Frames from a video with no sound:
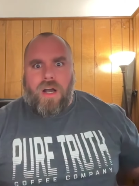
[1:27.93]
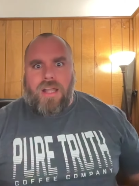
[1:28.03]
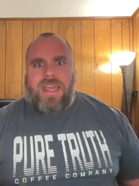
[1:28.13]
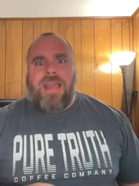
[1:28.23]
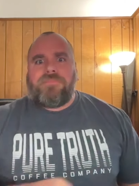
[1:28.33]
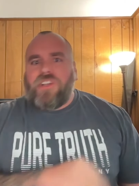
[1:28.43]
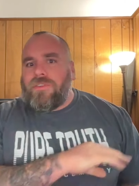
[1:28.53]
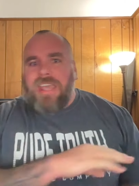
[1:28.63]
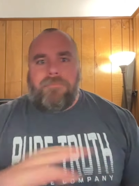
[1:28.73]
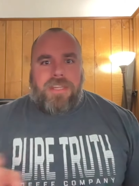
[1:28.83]
Like, I'm
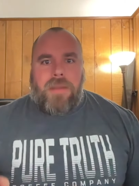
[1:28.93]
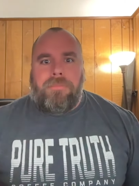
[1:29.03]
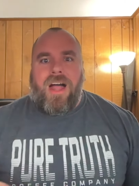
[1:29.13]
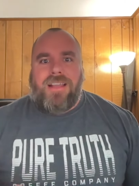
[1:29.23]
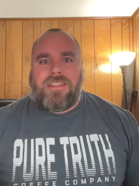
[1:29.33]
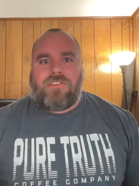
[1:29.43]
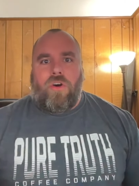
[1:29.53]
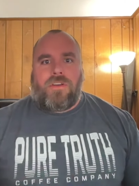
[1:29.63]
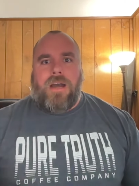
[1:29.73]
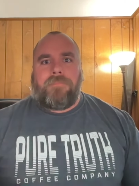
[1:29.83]
so tempted to block this
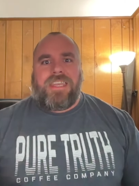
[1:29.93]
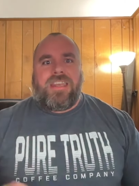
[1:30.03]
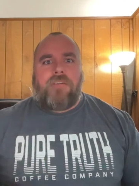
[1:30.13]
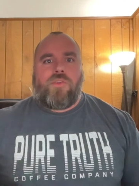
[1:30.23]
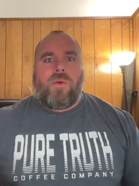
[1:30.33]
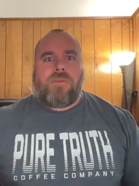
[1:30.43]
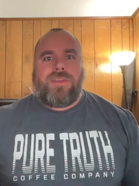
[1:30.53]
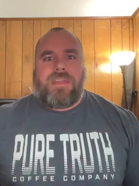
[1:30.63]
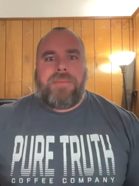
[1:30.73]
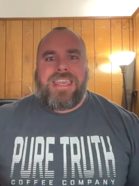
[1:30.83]
whole company and never work
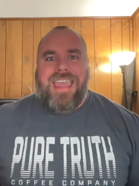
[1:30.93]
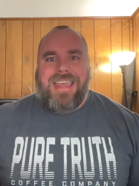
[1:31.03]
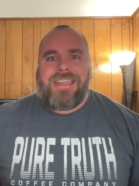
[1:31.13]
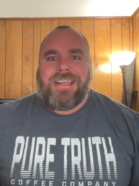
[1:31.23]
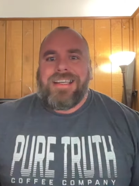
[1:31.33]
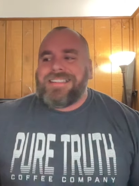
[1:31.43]
with them again.